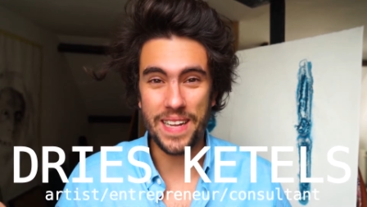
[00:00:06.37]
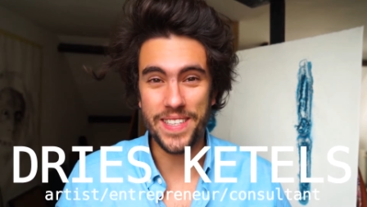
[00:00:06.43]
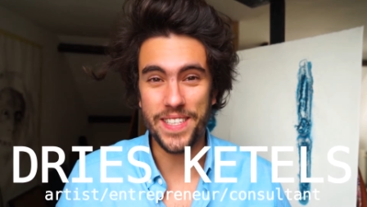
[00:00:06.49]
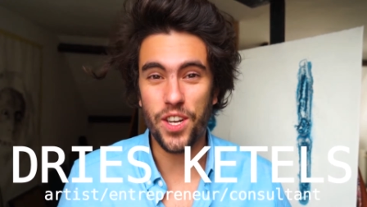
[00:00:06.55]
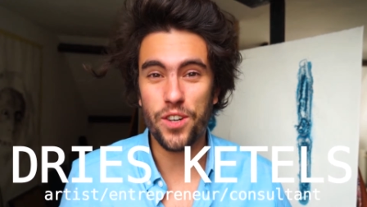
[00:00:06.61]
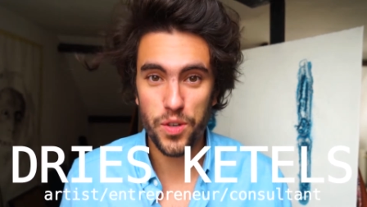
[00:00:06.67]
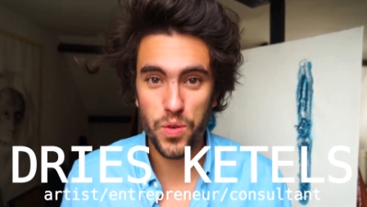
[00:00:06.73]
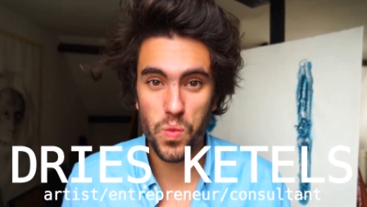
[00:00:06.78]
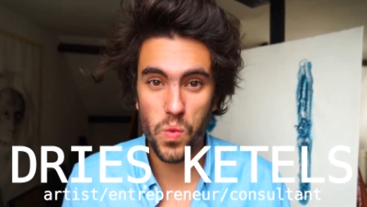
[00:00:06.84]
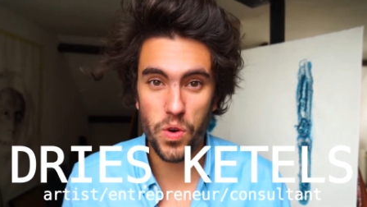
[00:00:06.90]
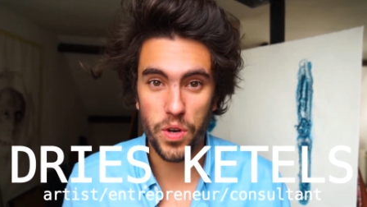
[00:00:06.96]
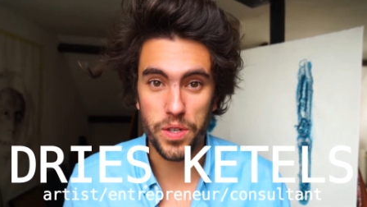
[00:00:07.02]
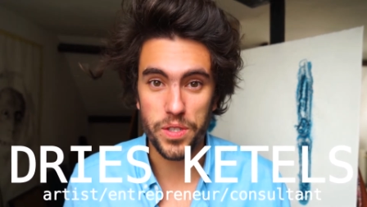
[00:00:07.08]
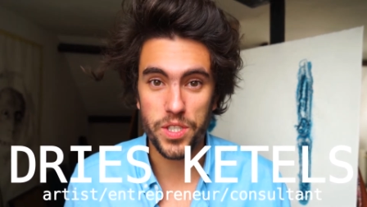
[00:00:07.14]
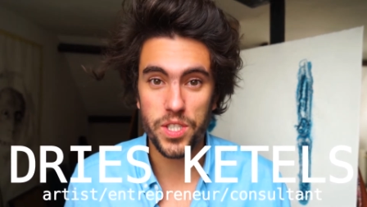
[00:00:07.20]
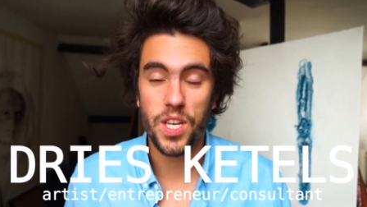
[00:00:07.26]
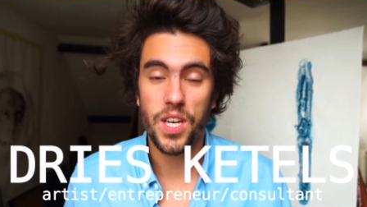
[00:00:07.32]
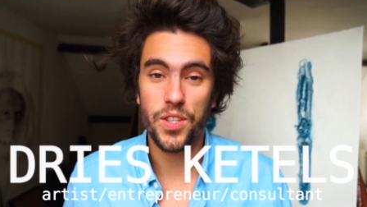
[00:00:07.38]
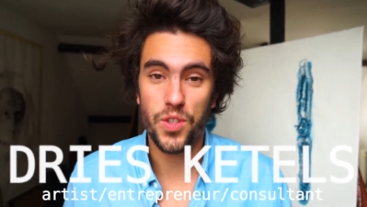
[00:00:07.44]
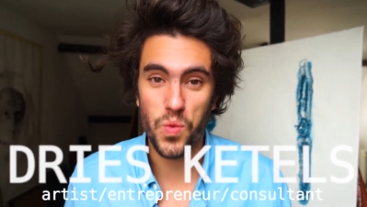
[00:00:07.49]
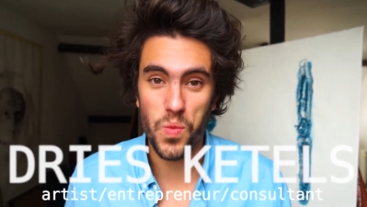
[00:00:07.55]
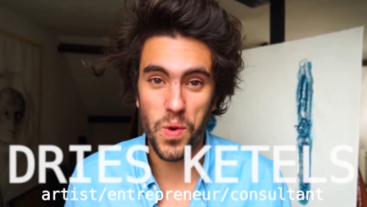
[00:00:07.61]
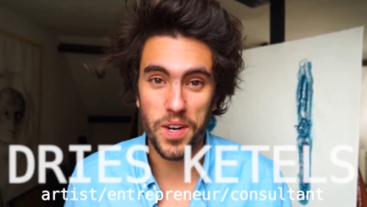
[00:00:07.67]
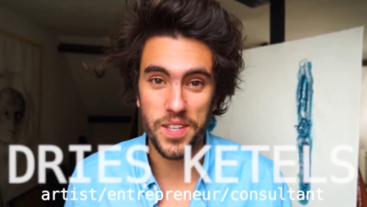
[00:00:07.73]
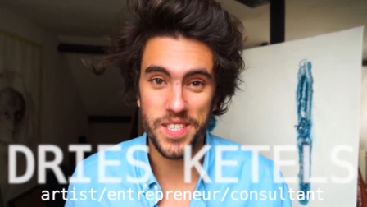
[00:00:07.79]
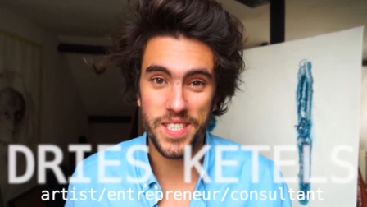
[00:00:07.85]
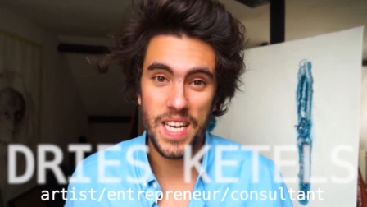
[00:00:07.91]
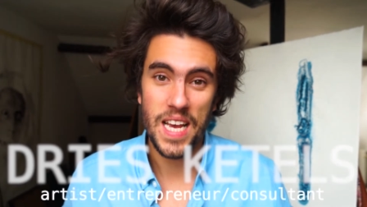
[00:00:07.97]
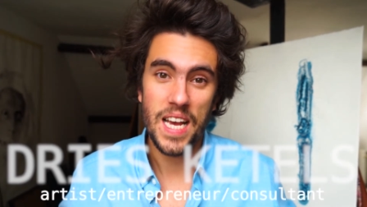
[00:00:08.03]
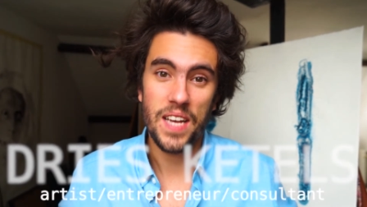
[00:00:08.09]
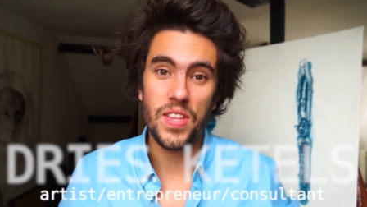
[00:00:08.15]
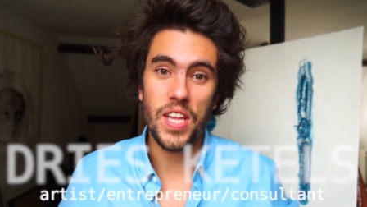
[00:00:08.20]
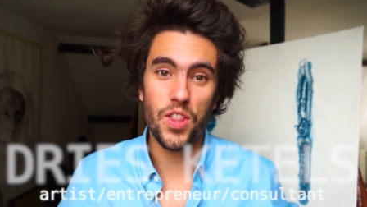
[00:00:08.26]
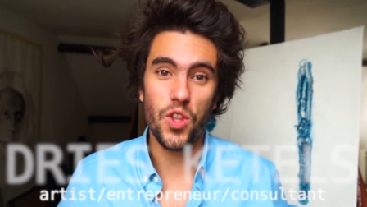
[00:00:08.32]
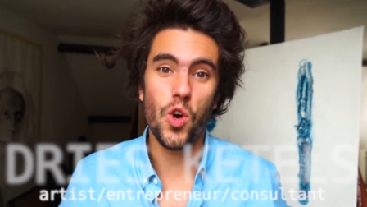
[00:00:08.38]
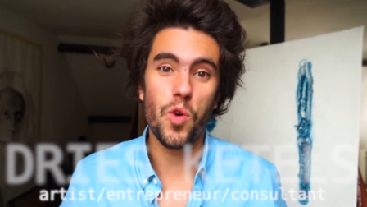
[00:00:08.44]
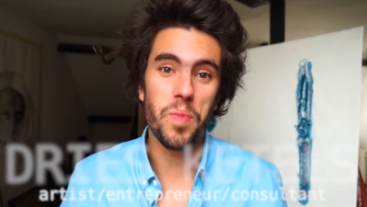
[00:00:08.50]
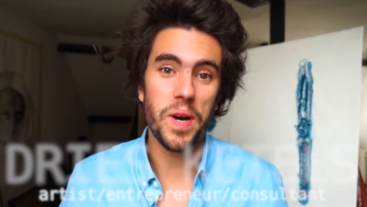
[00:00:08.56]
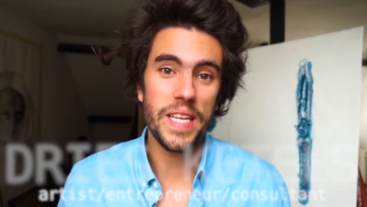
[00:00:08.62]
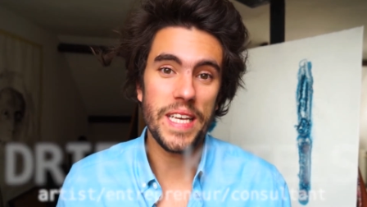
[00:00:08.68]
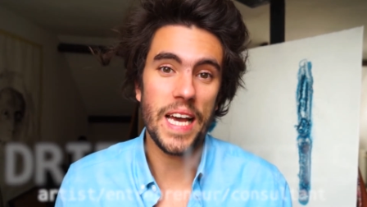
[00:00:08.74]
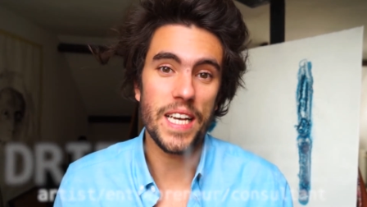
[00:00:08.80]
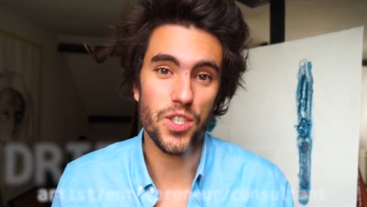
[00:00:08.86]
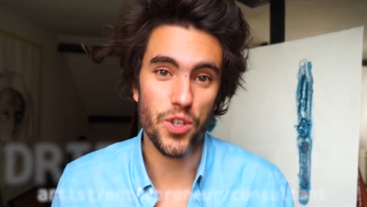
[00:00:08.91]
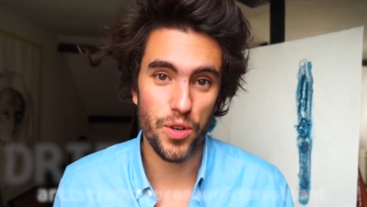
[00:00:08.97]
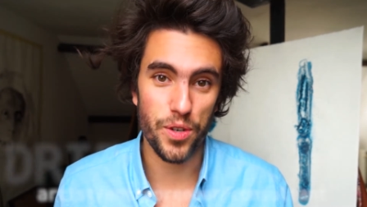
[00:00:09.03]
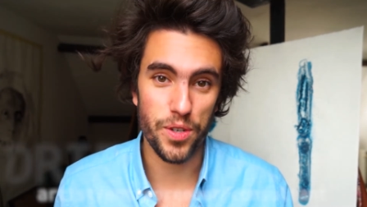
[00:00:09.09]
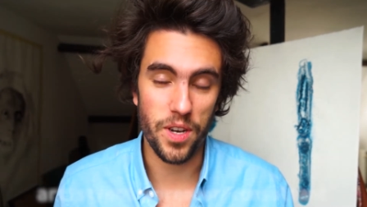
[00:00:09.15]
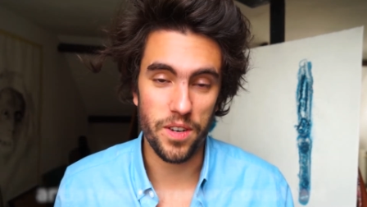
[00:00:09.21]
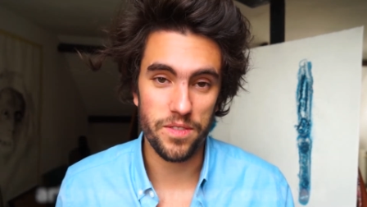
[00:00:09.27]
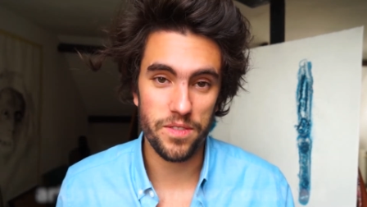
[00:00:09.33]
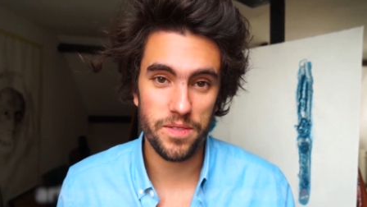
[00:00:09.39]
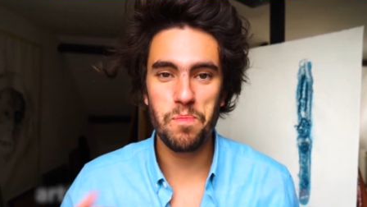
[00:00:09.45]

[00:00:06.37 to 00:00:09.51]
In other words, the ones that nobody has heard of.